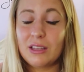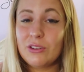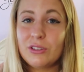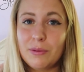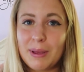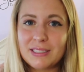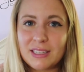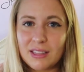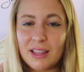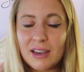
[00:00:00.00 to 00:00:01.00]
YouTube
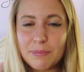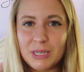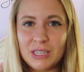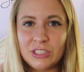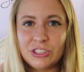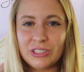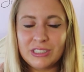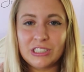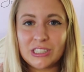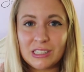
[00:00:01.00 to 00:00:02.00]
has a lot of potential
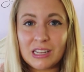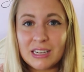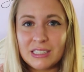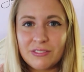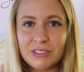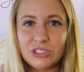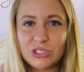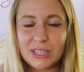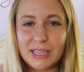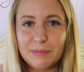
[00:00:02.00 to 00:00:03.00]
and there's a lot of different
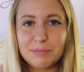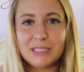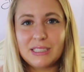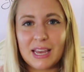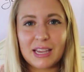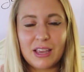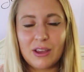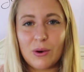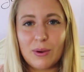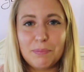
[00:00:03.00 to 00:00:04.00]
streams that it could
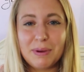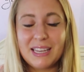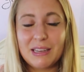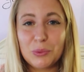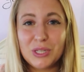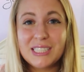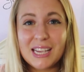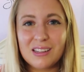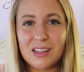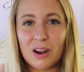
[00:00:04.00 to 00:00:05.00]
go in, but it will
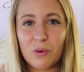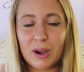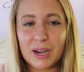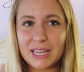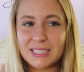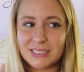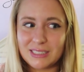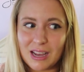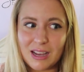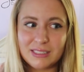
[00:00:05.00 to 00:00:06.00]
take a lot of work. It's
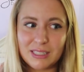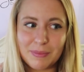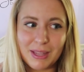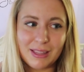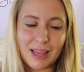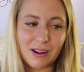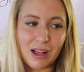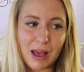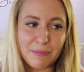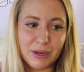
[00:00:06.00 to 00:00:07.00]
not something that'll
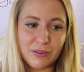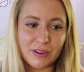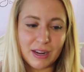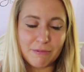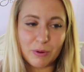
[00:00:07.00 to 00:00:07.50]
happen overnight.